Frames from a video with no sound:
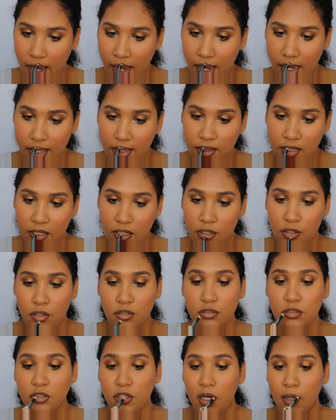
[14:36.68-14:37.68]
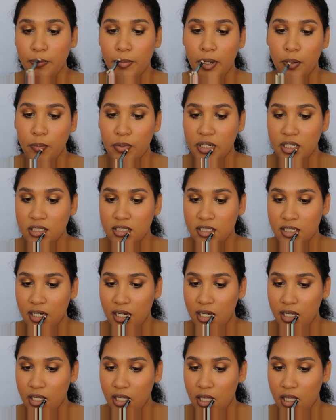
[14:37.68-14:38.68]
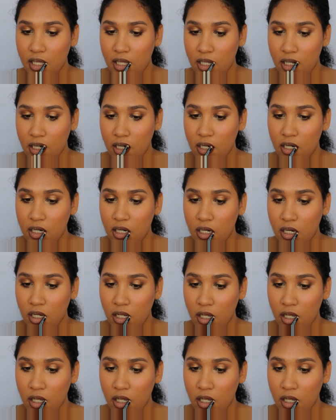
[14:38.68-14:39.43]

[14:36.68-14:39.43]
And then on top I want to try and